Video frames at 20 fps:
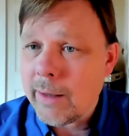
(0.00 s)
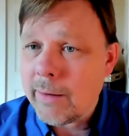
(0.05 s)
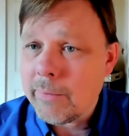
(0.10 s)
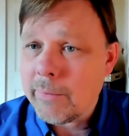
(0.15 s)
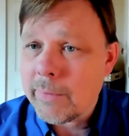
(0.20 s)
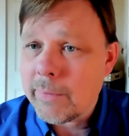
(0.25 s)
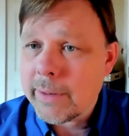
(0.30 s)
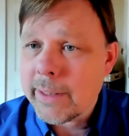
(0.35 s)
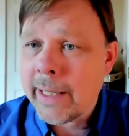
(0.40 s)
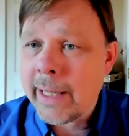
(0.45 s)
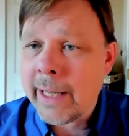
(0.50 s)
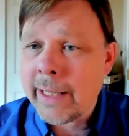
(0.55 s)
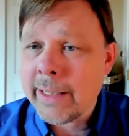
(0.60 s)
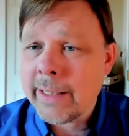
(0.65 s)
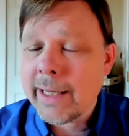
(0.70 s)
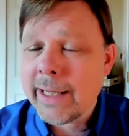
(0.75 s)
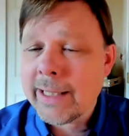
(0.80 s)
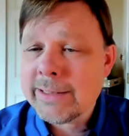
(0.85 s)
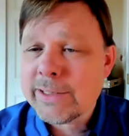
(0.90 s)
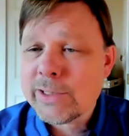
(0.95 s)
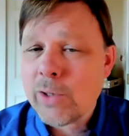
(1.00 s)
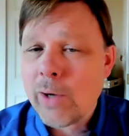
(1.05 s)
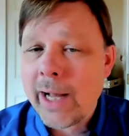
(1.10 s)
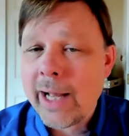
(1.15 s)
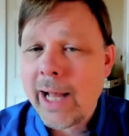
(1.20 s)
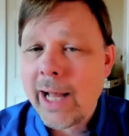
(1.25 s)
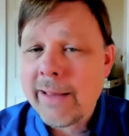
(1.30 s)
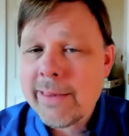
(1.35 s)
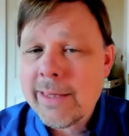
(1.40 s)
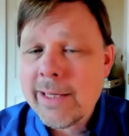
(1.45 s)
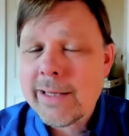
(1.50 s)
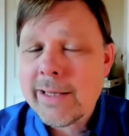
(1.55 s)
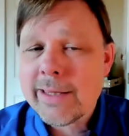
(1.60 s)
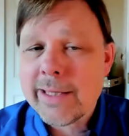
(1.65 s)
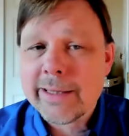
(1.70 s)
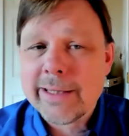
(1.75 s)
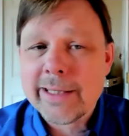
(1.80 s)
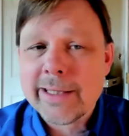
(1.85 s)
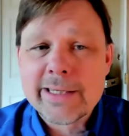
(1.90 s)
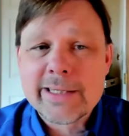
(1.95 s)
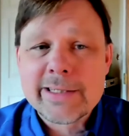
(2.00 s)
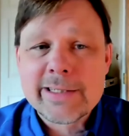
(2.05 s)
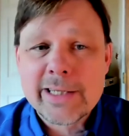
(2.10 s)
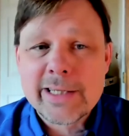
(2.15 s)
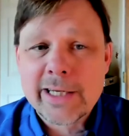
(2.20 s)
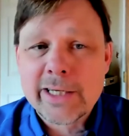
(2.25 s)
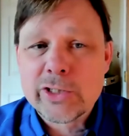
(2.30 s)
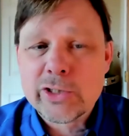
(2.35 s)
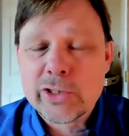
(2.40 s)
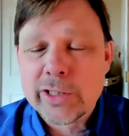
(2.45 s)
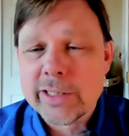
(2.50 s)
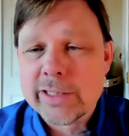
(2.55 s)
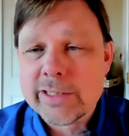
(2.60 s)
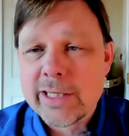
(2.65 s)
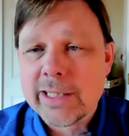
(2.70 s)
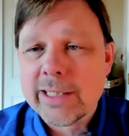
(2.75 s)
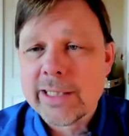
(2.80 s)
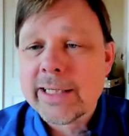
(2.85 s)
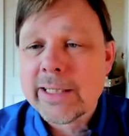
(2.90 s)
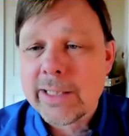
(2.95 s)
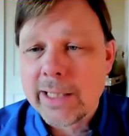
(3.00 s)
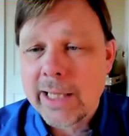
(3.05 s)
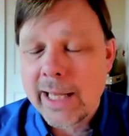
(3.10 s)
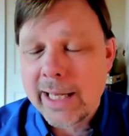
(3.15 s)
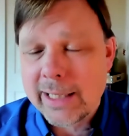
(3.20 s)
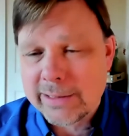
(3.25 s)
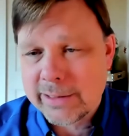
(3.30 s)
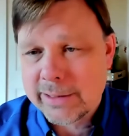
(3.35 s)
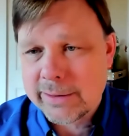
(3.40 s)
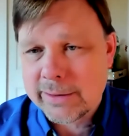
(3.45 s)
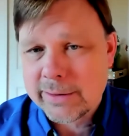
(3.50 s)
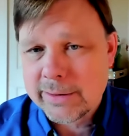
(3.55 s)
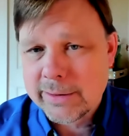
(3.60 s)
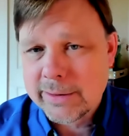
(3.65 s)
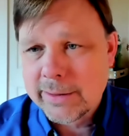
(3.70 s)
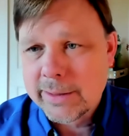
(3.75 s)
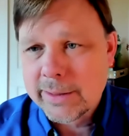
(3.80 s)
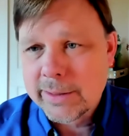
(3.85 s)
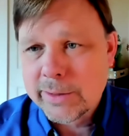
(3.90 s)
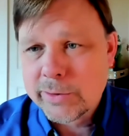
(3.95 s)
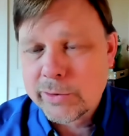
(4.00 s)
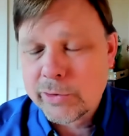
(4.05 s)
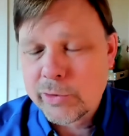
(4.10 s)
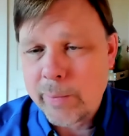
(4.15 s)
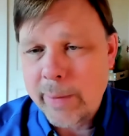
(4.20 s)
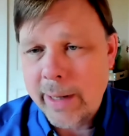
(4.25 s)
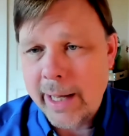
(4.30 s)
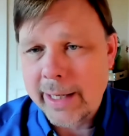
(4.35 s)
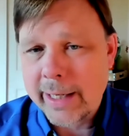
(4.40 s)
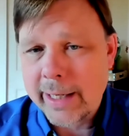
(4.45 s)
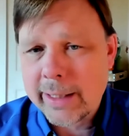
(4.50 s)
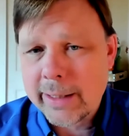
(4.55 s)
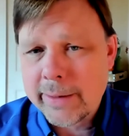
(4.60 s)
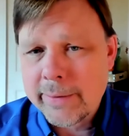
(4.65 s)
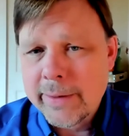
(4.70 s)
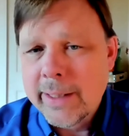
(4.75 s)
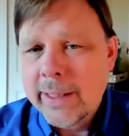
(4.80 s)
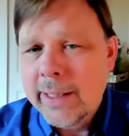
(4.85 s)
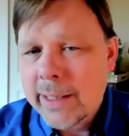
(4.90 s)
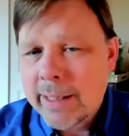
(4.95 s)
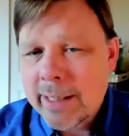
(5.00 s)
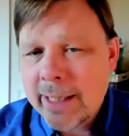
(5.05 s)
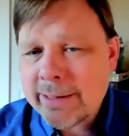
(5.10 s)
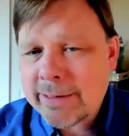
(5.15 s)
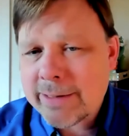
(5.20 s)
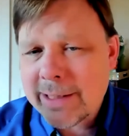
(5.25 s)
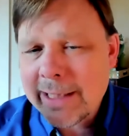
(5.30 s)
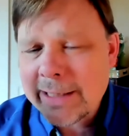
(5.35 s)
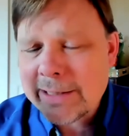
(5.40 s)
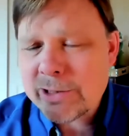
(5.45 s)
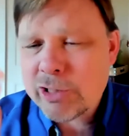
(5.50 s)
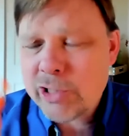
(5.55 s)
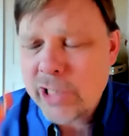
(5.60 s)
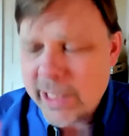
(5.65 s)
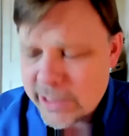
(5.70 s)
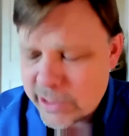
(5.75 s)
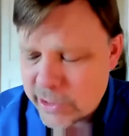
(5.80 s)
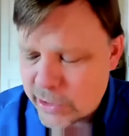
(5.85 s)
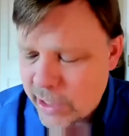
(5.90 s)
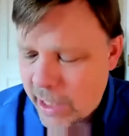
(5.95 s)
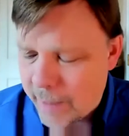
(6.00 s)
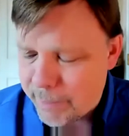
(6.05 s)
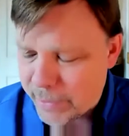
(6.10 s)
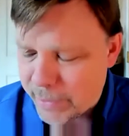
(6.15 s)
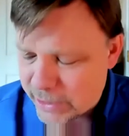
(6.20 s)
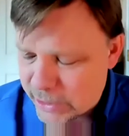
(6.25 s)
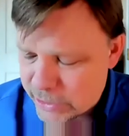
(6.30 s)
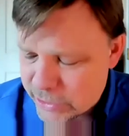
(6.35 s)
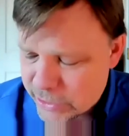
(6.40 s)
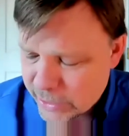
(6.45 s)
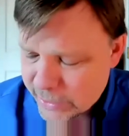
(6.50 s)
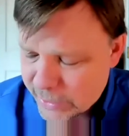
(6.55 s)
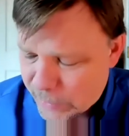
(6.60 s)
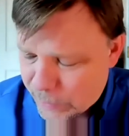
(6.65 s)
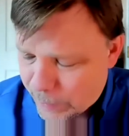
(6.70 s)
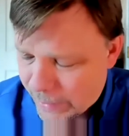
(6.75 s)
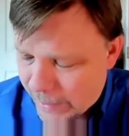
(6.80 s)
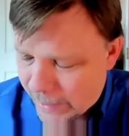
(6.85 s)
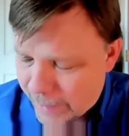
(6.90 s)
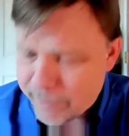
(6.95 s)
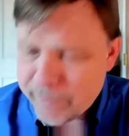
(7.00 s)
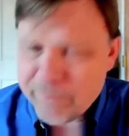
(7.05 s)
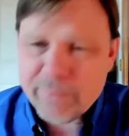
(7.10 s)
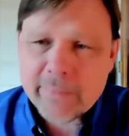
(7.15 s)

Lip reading: And so I think that the distinction is a little less dramatic. Let's change the topic just a little bit.